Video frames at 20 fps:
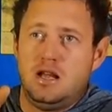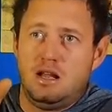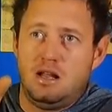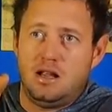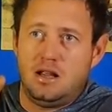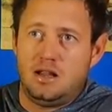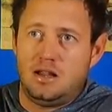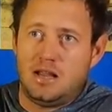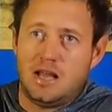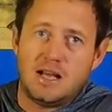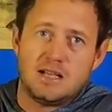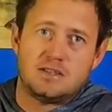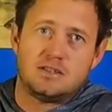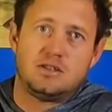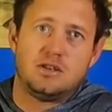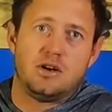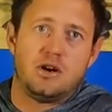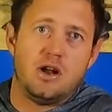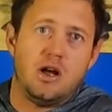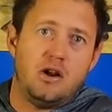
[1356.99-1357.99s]
that's
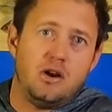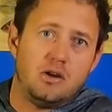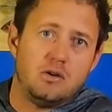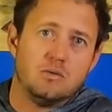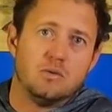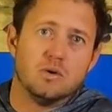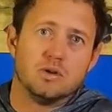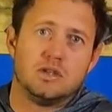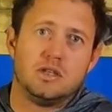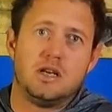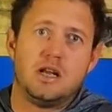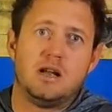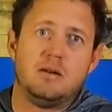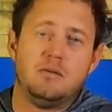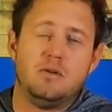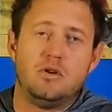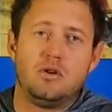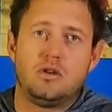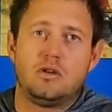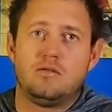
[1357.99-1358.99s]
the rolling water that
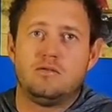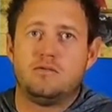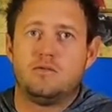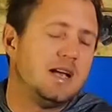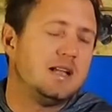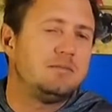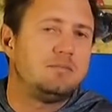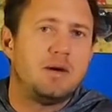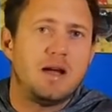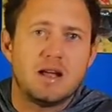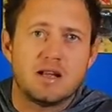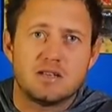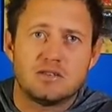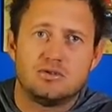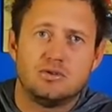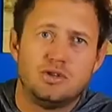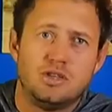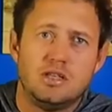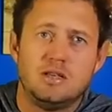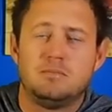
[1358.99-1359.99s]
I'm looking for. That bank is
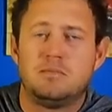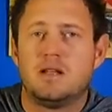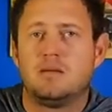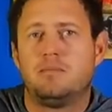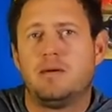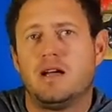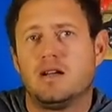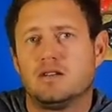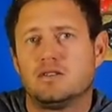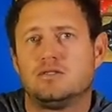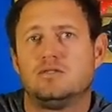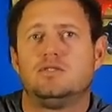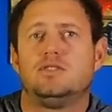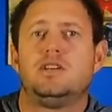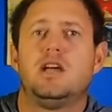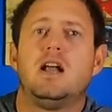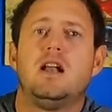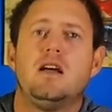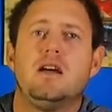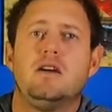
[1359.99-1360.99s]
too deep, that bank is too
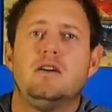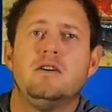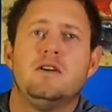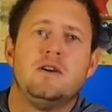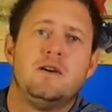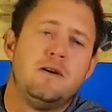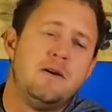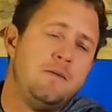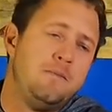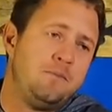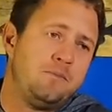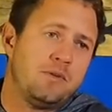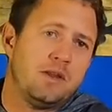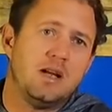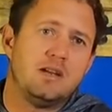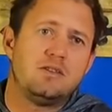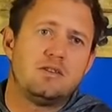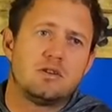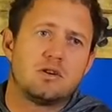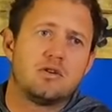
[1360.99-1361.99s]
shallow,
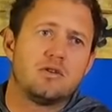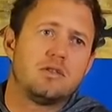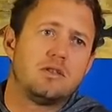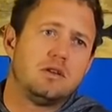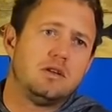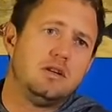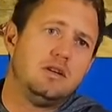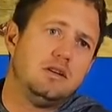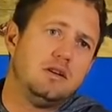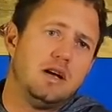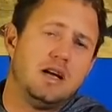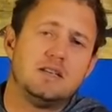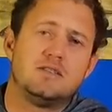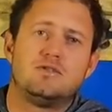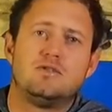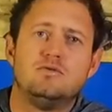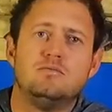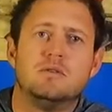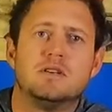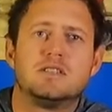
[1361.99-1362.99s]
that trough
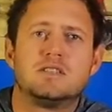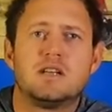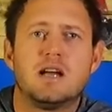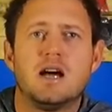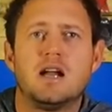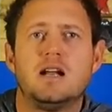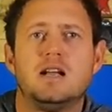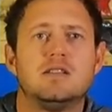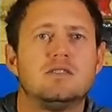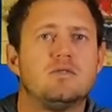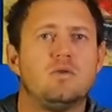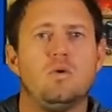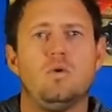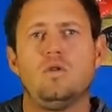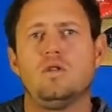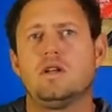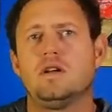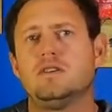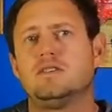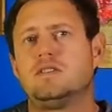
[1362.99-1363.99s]
has too much current,
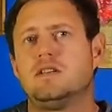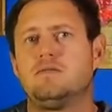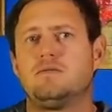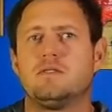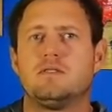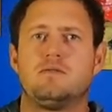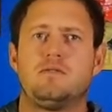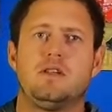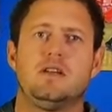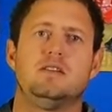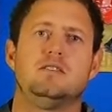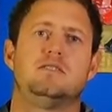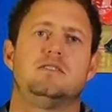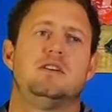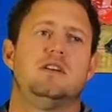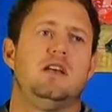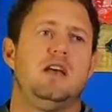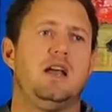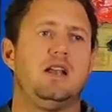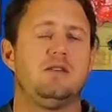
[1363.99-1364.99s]
all those different things.
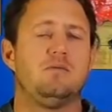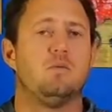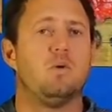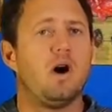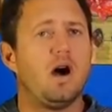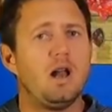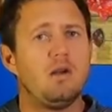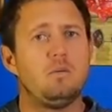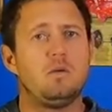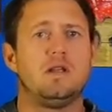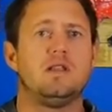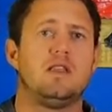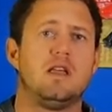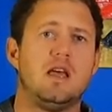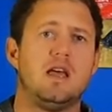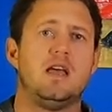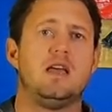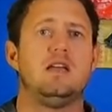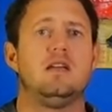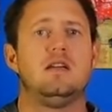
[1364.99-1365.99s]
And while we're
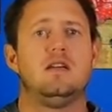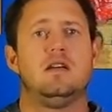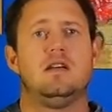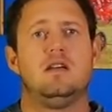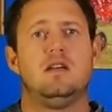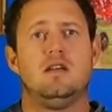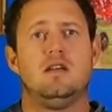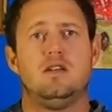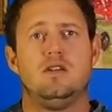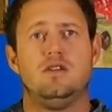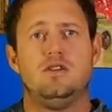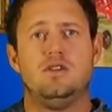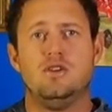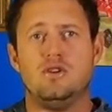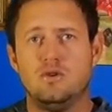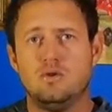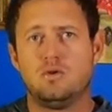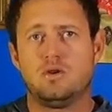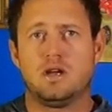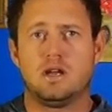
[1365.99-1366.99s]
there,
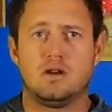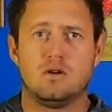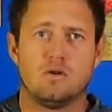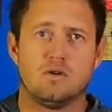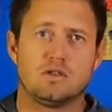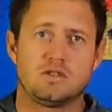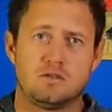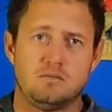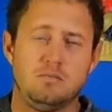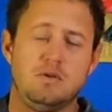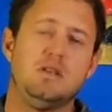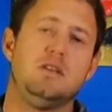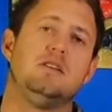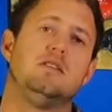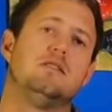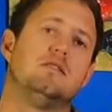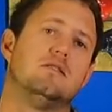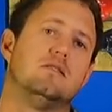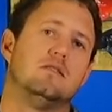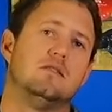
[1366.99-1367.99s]
you can ask
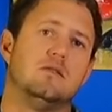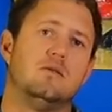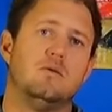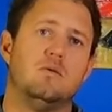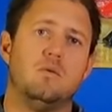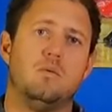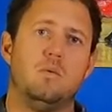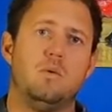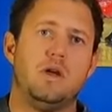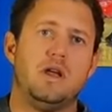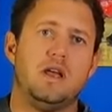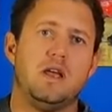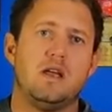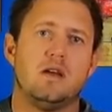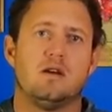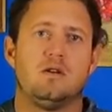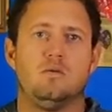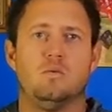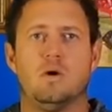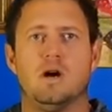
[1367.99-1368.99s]
me
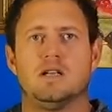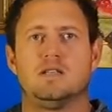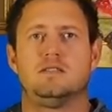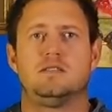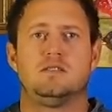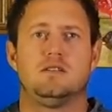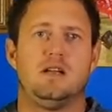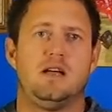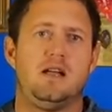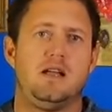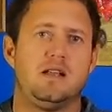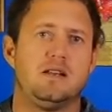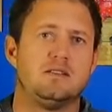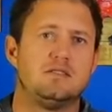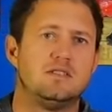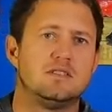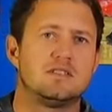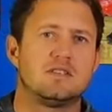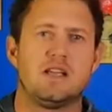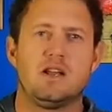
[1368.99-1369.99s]
where and what, and
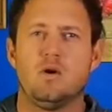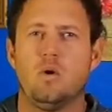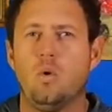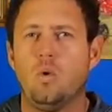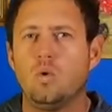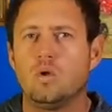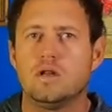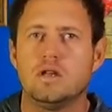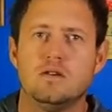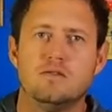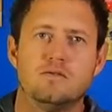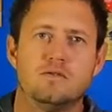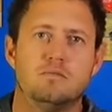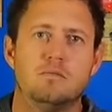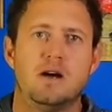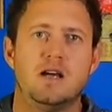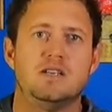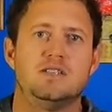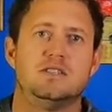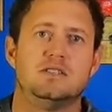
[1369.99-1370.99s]
just get all the
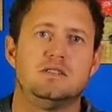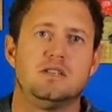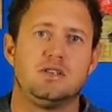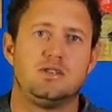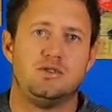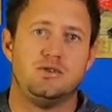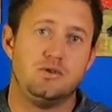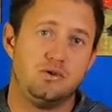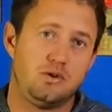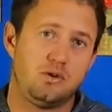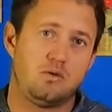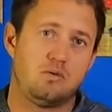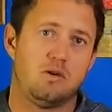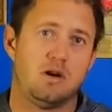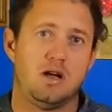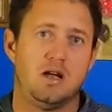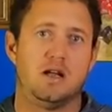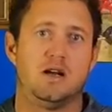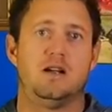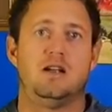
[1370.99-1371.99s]
information that you
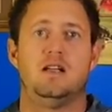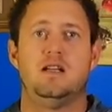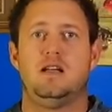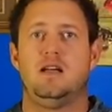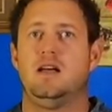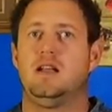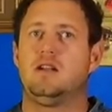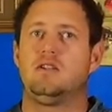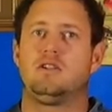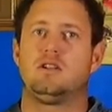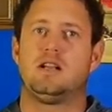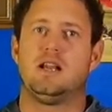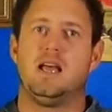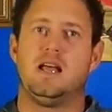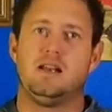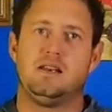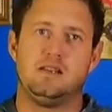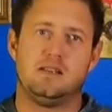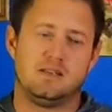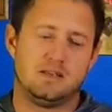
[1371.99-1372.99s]
require, and I'll
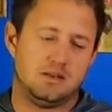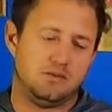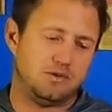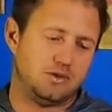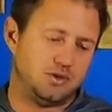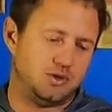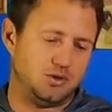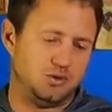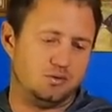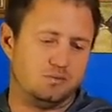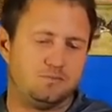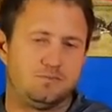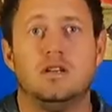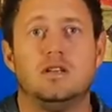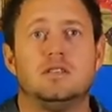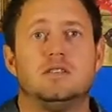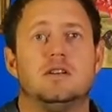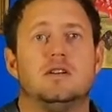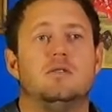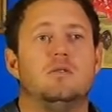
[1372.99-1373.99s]
gladly give it to you.
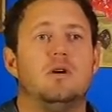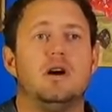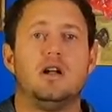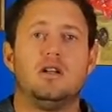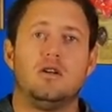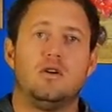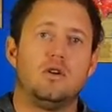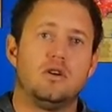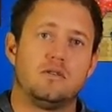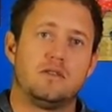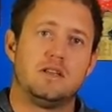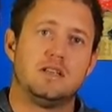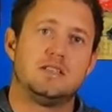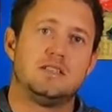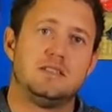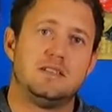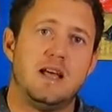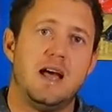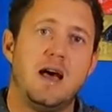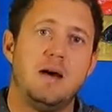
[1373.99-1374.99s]
So while all of this
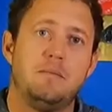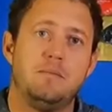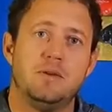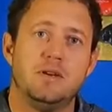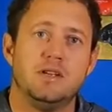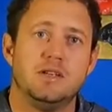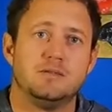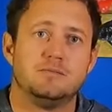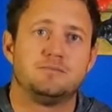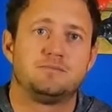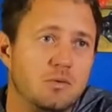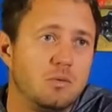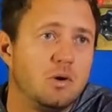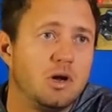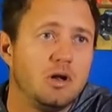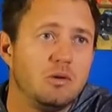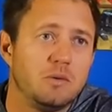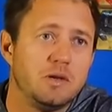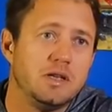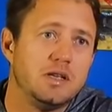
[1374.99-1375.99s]
is happening,
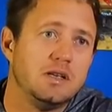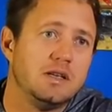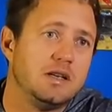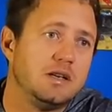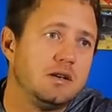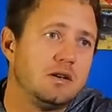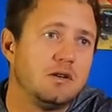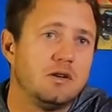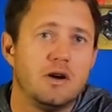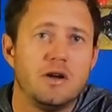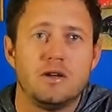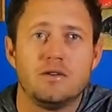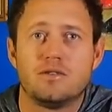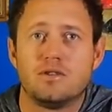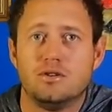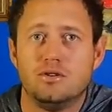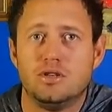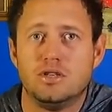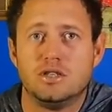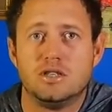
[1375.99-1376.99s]
while we're going
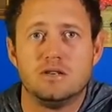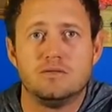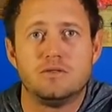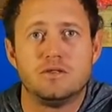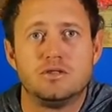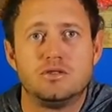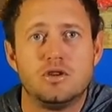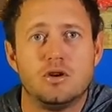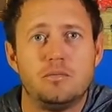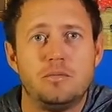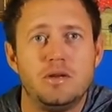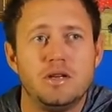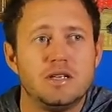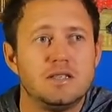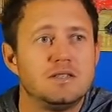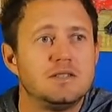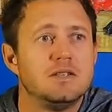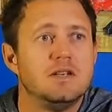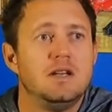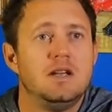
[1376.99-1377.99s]
through the different
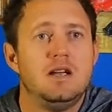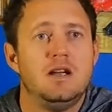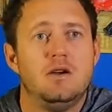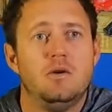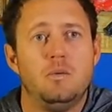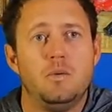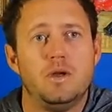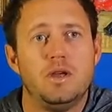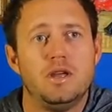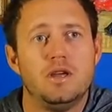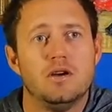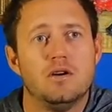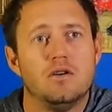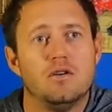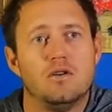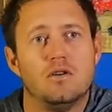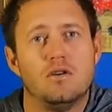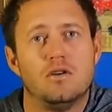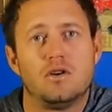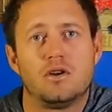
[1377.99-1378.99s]
topics, we
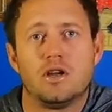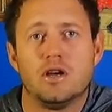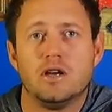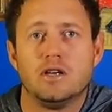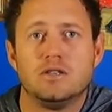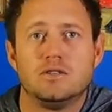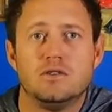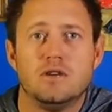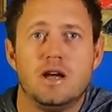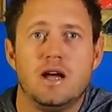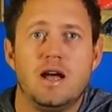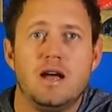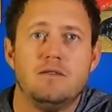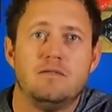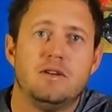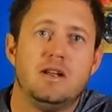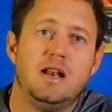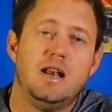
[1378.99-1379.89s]
are going to have a